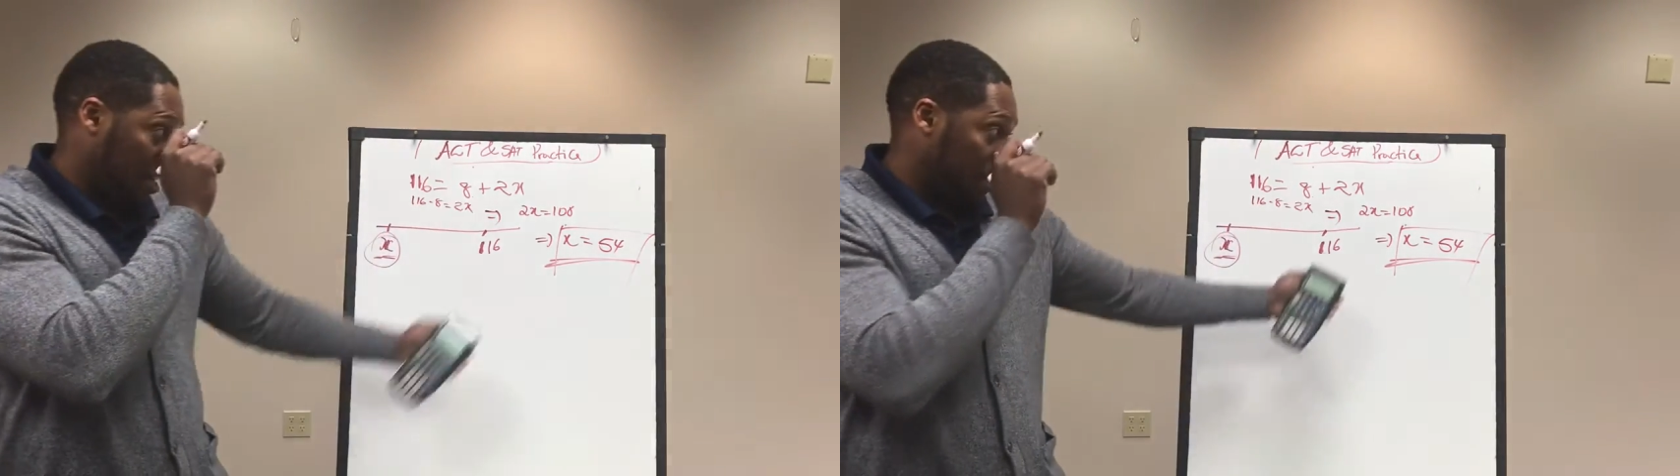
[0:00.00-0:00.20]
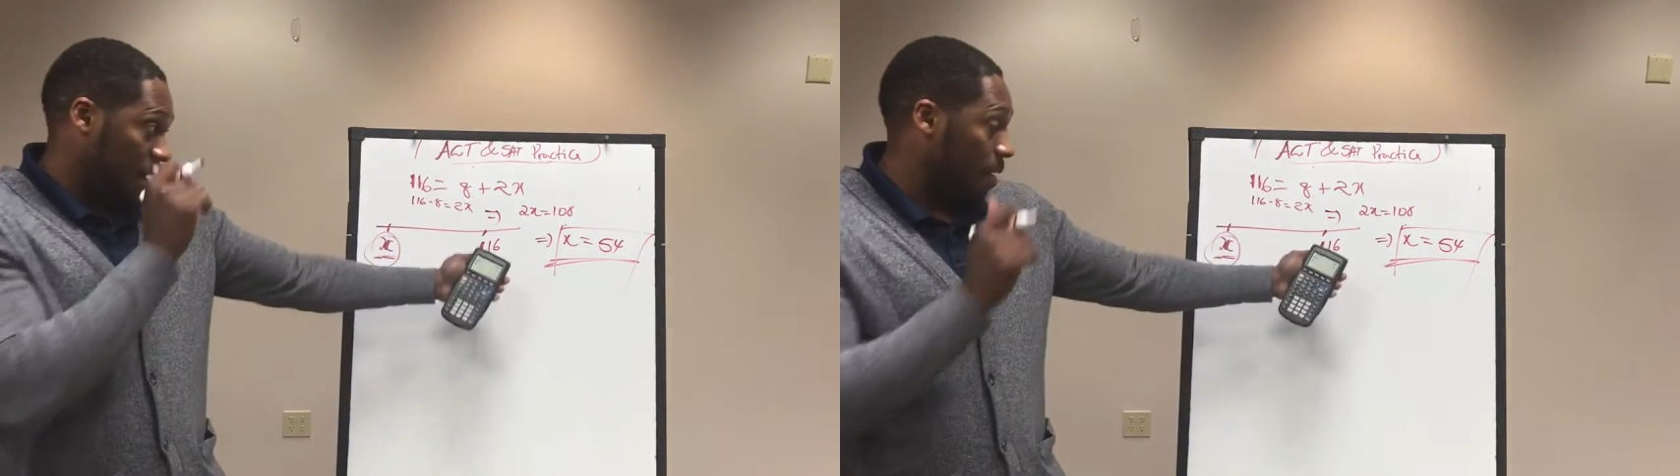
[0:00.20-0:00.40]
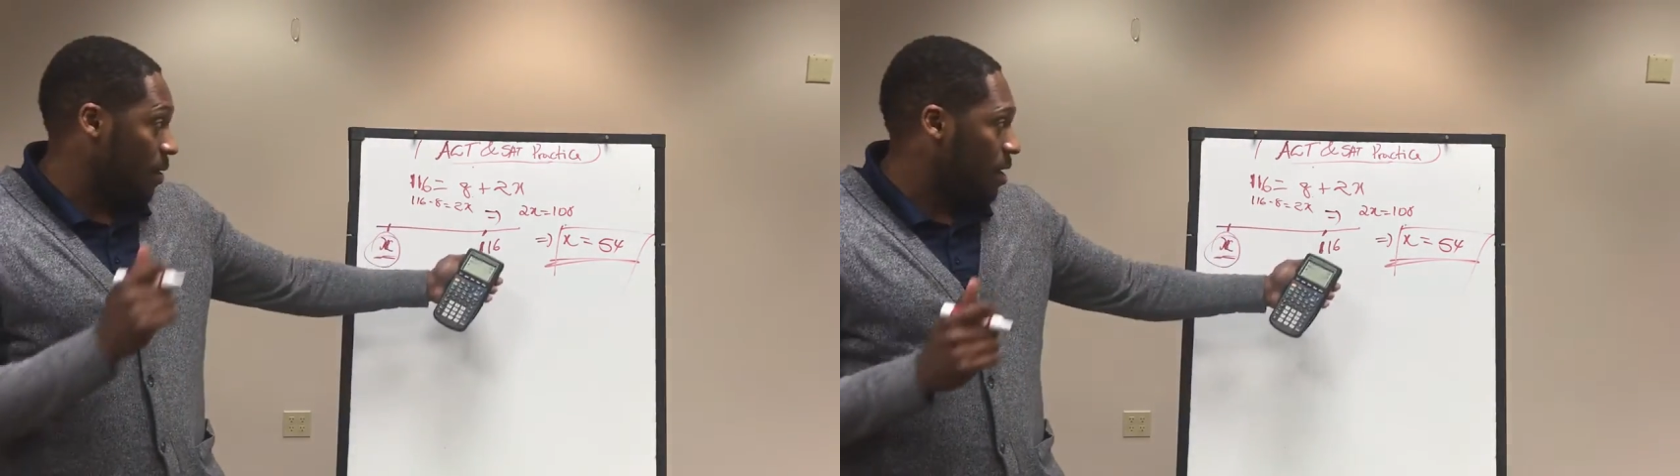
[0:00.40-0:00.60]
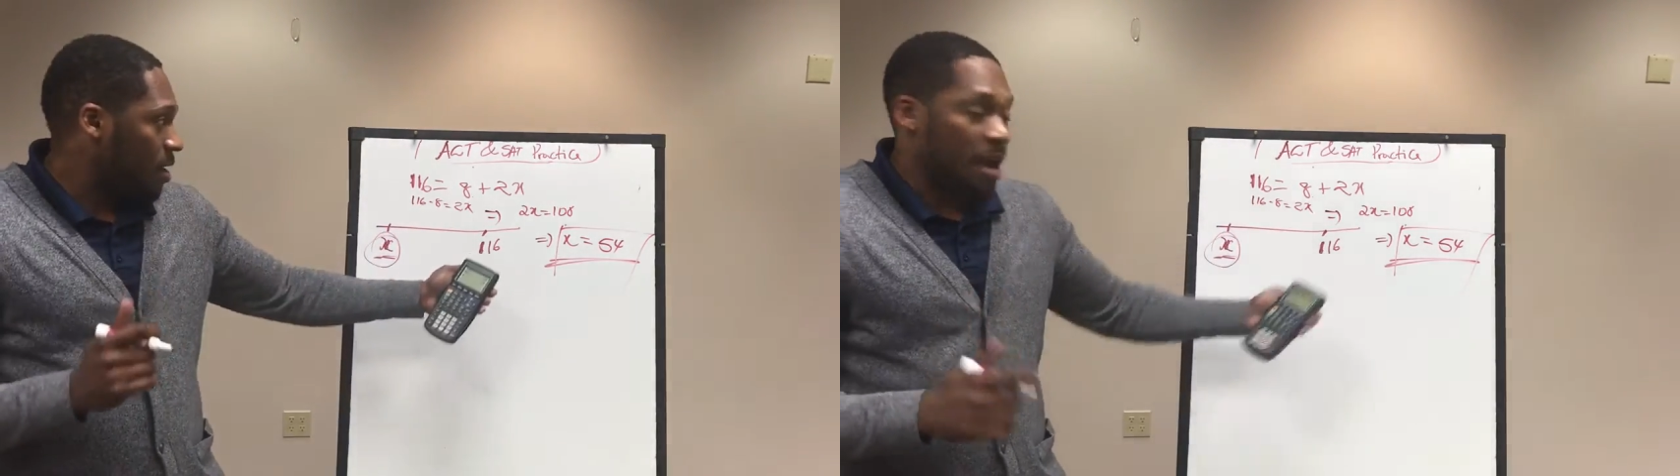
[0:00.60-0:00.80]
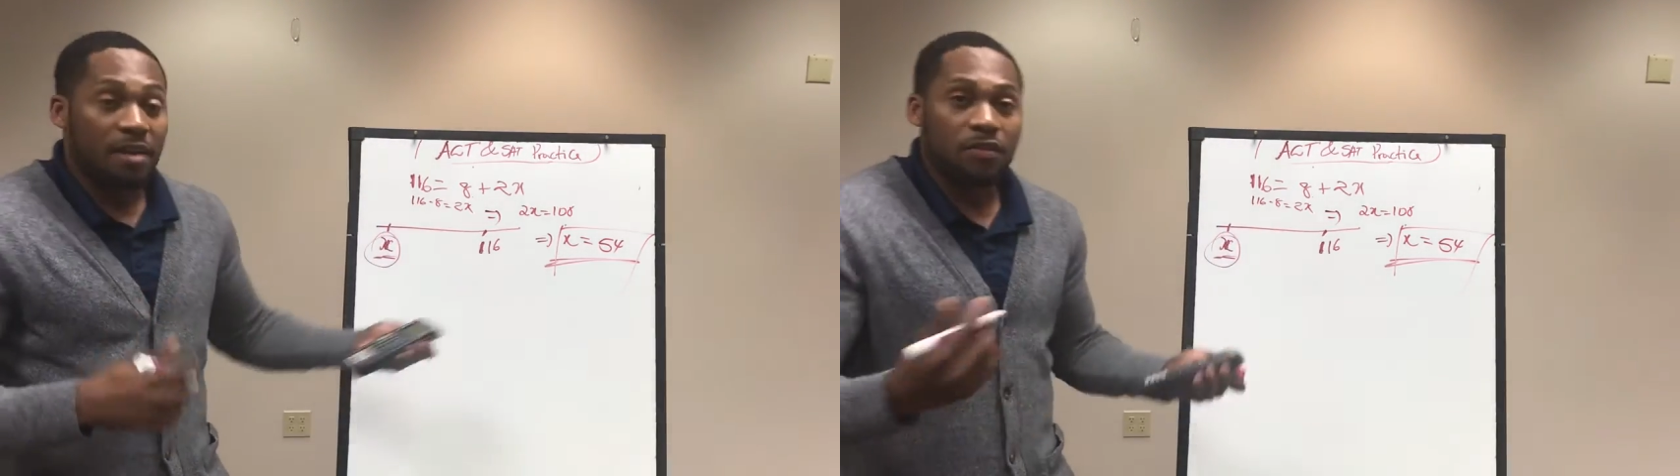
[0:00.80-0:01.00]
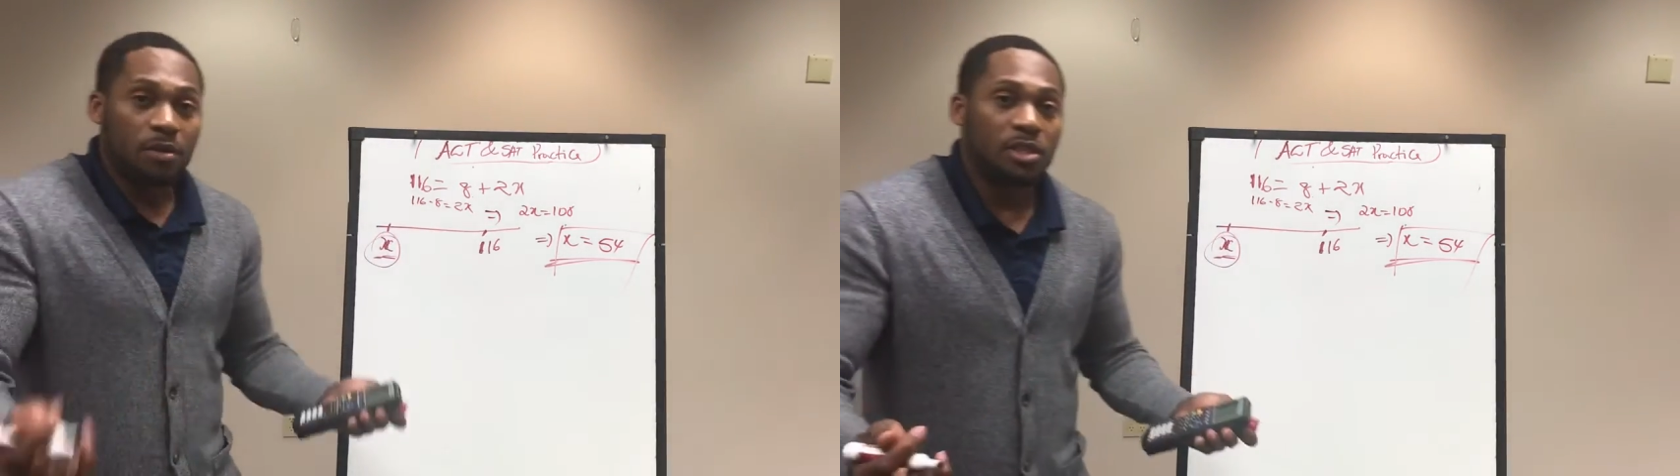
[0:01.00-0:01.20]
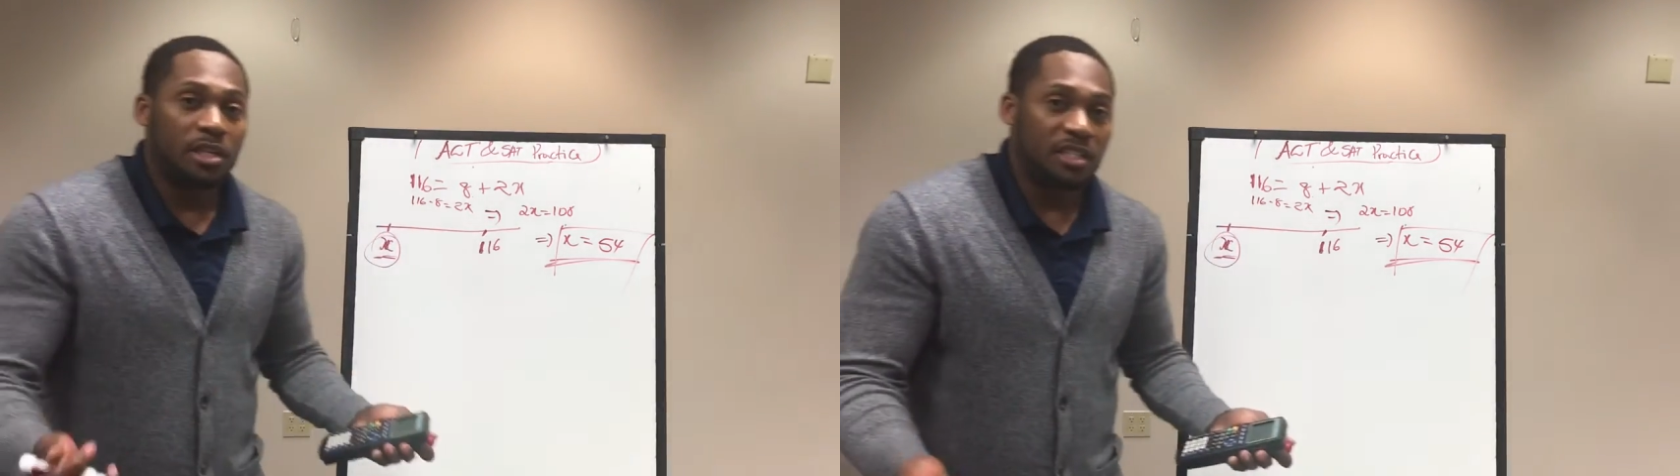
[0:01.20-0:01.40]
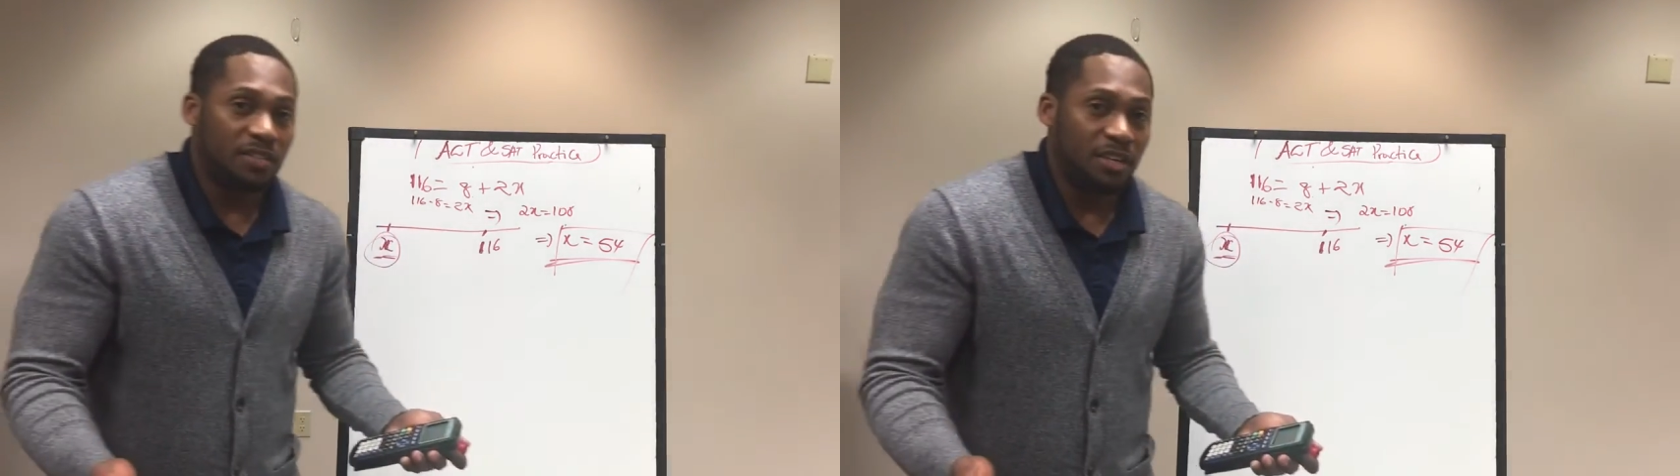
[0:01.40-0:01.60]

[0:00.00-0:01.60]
here now. And if you enjoyed this